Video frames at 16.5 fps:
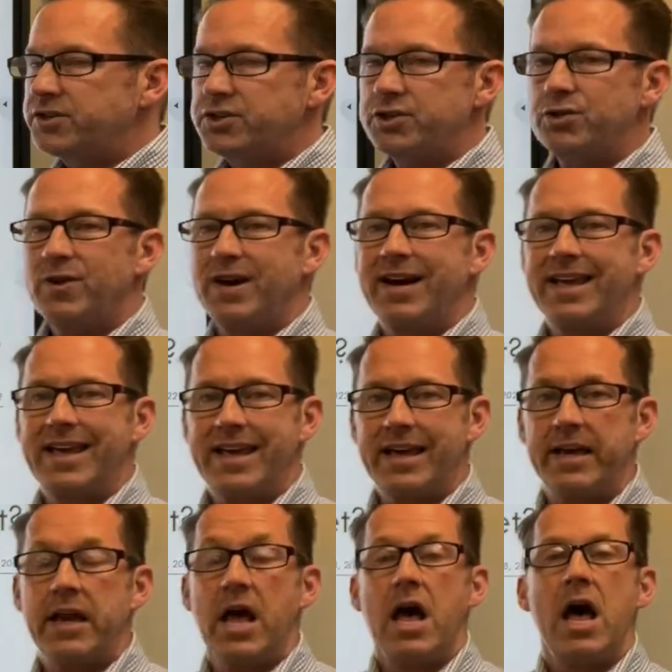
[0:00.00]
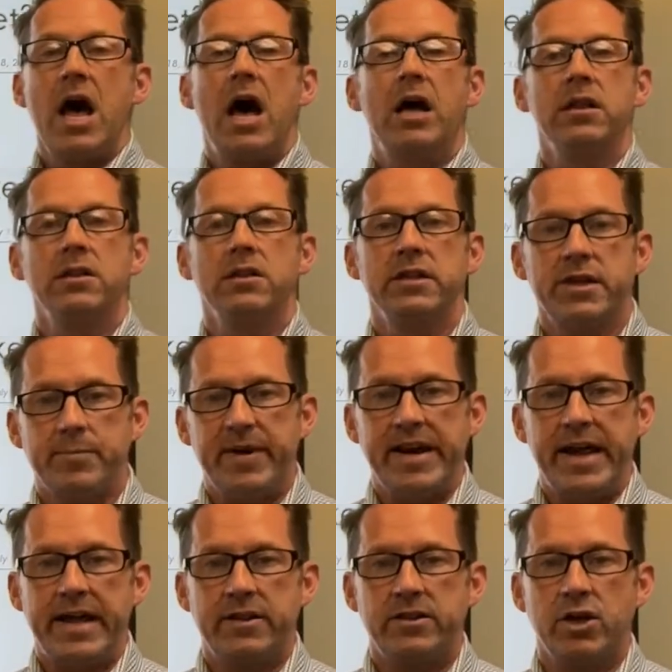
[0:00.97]
to, again,
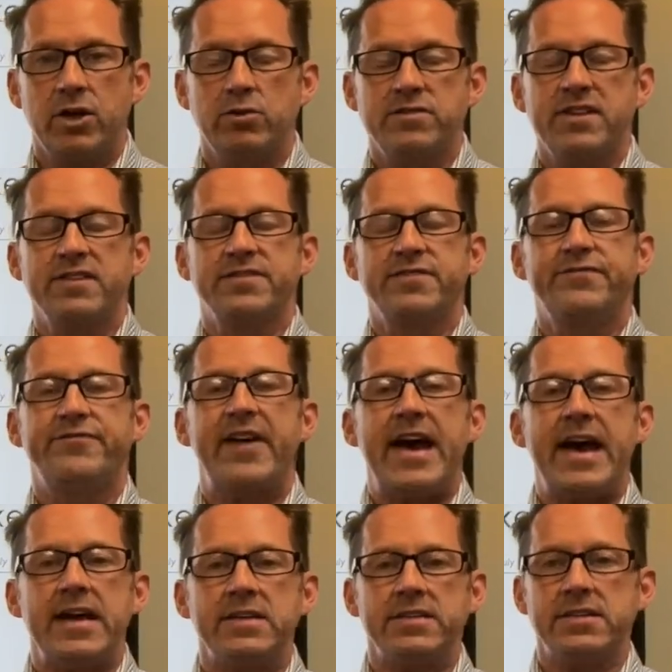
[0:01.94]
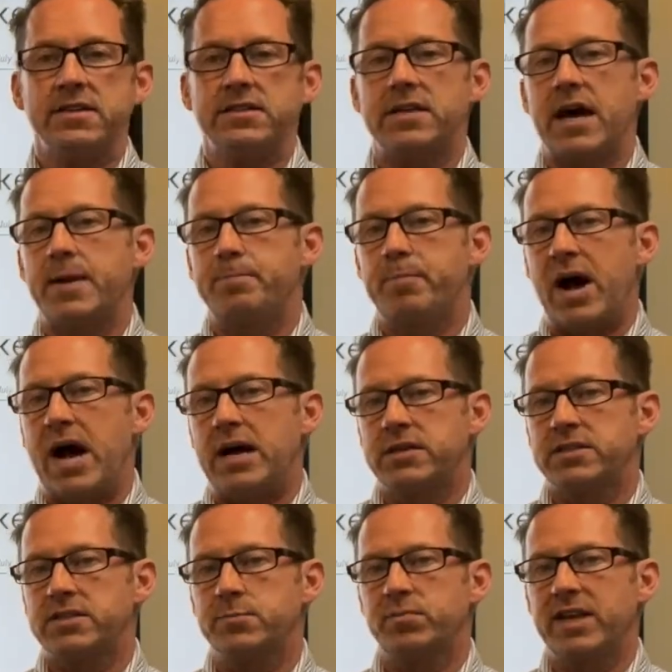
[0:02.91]
eliminate those as fast as I
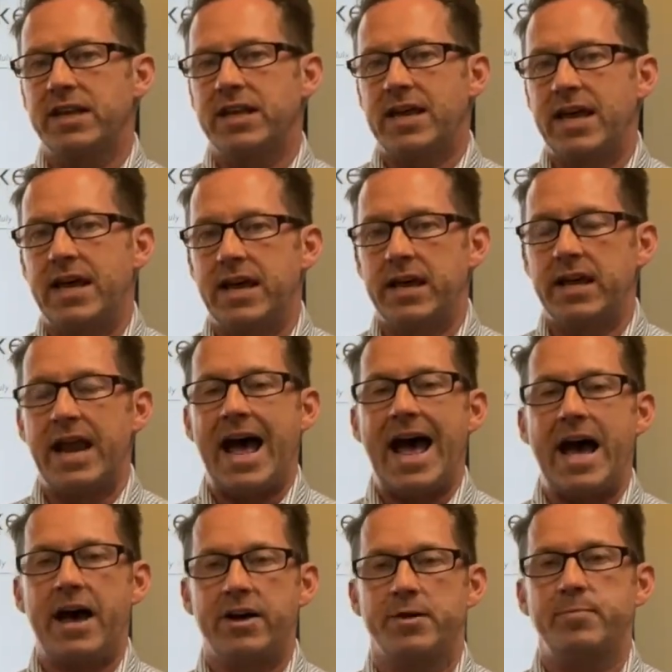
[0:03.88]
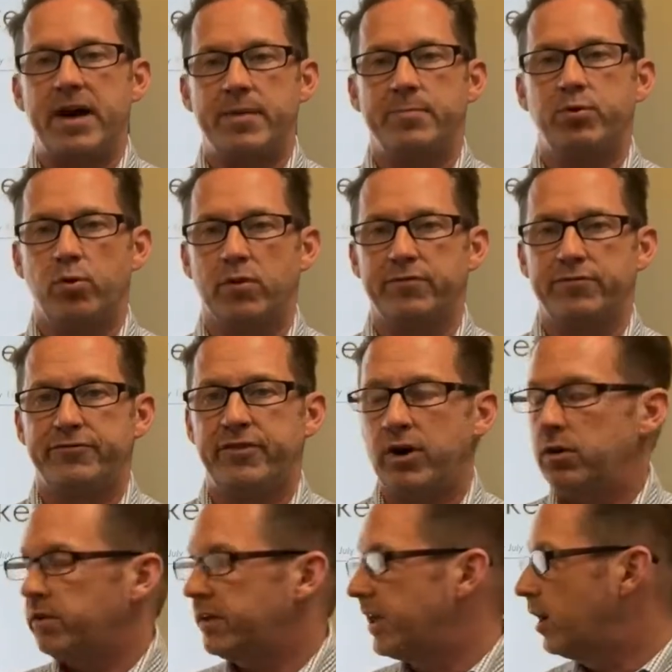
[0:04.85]
possibly can out of my
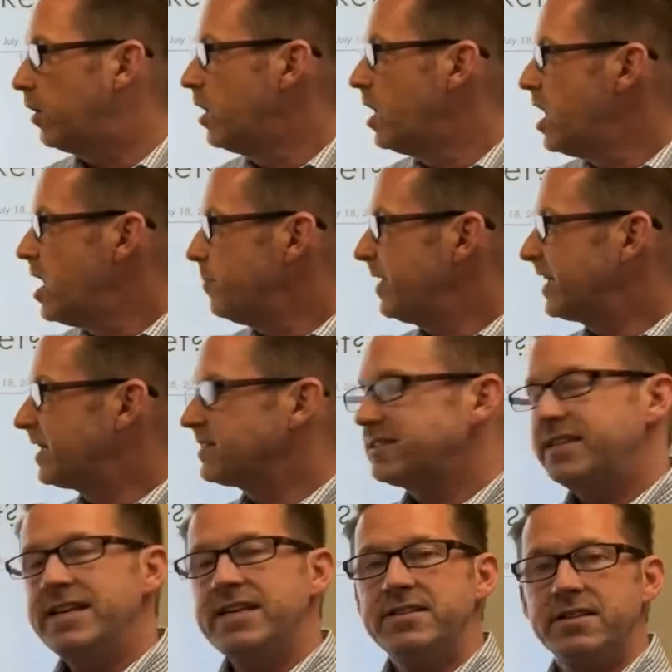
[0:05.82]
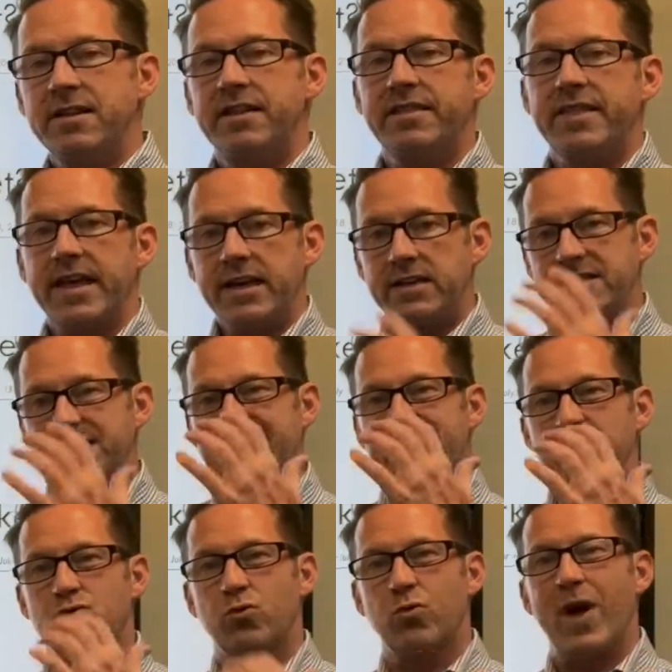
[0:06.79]
portfolio, because these are the things
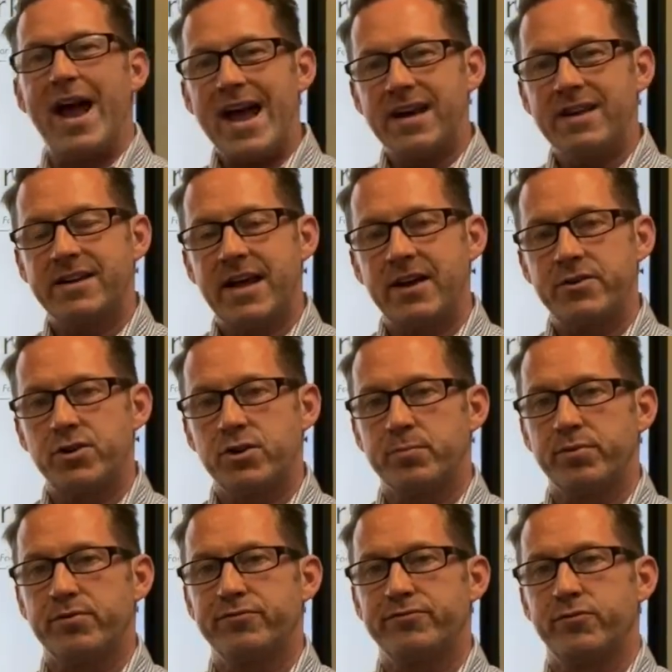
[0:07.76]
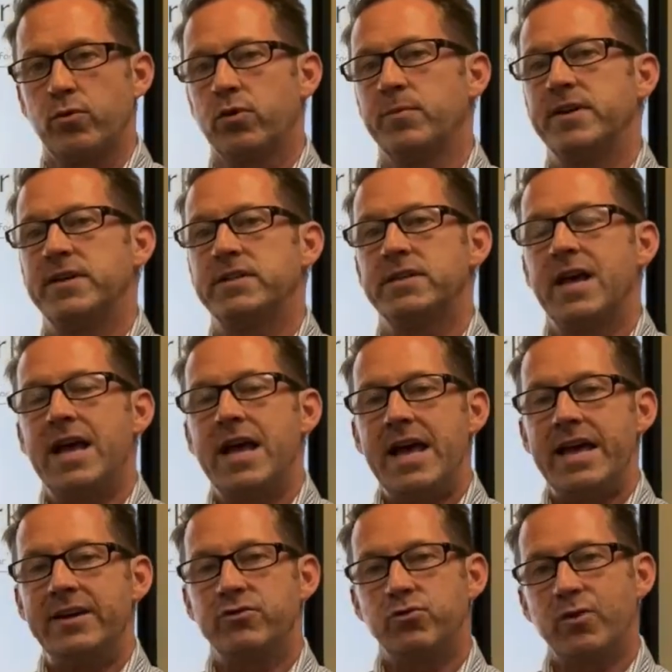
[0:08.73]
that drag down your performance
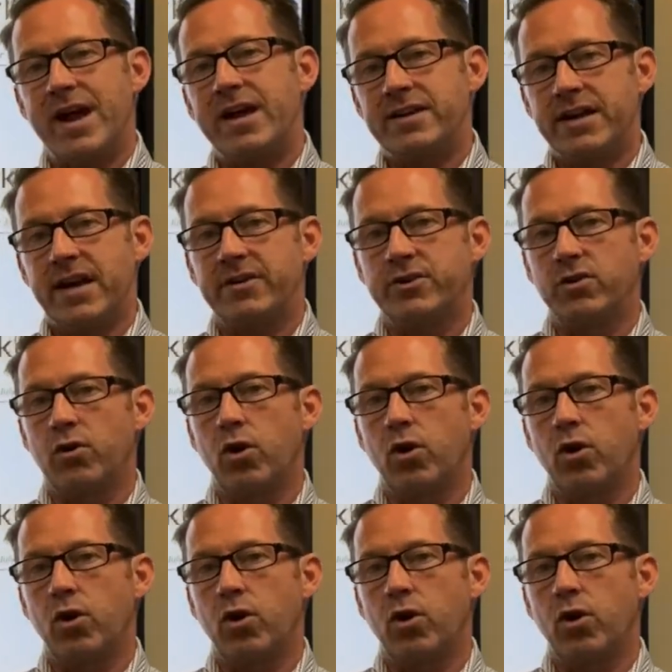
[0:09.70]
and drag down your